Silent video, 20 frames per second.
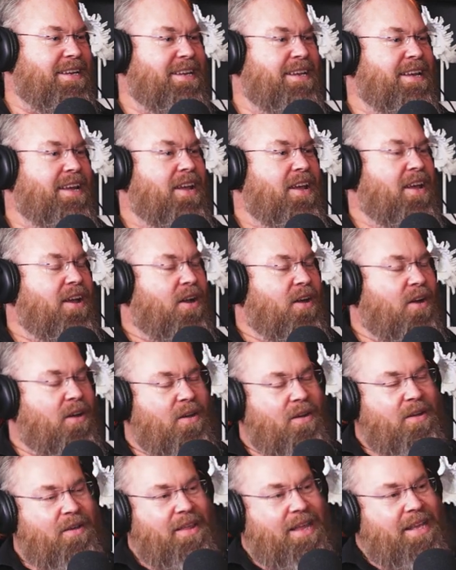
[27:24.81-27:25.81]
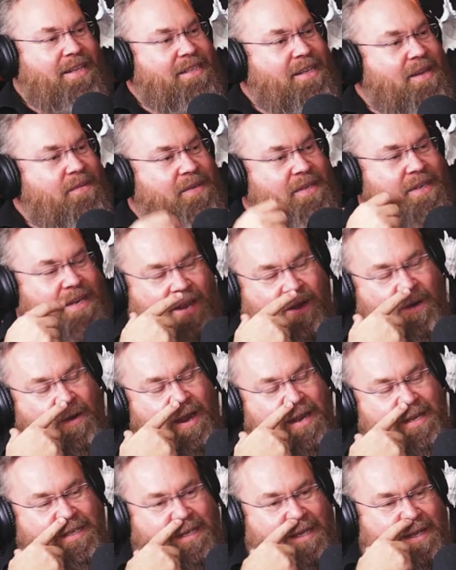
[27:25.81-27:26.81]
yeah, Oh, that's absolutely
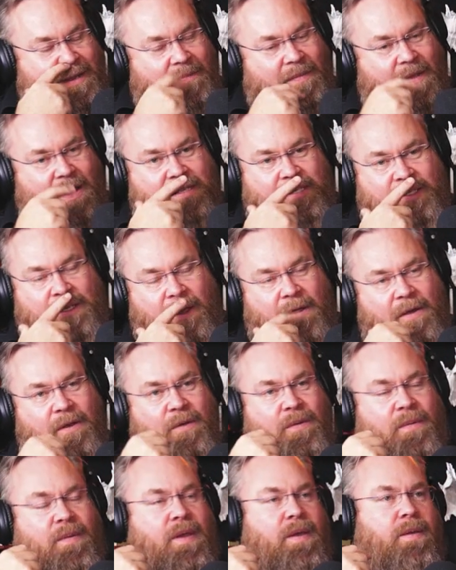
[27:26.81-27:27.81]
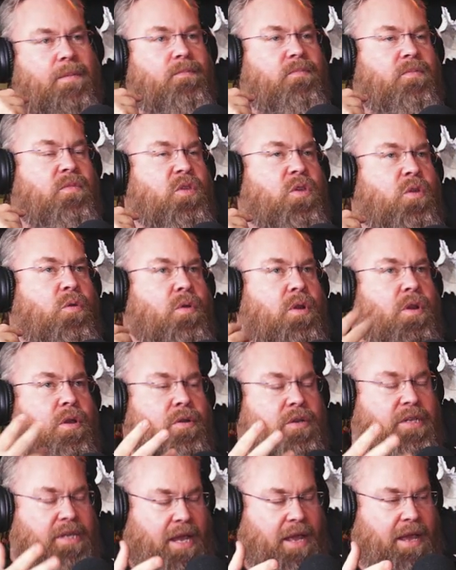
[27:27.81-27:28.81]
crazy. Yeah. So you're in
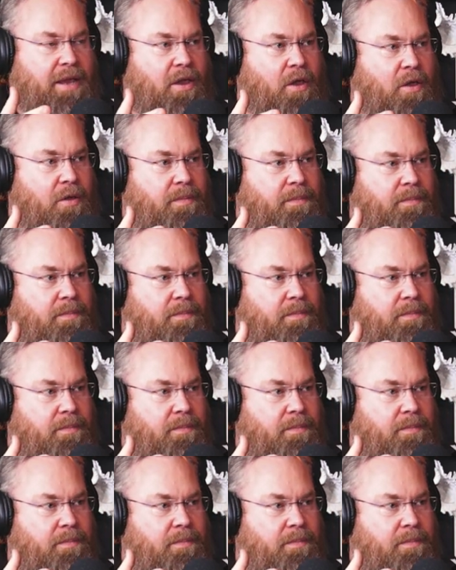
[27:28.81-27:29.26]
Otago.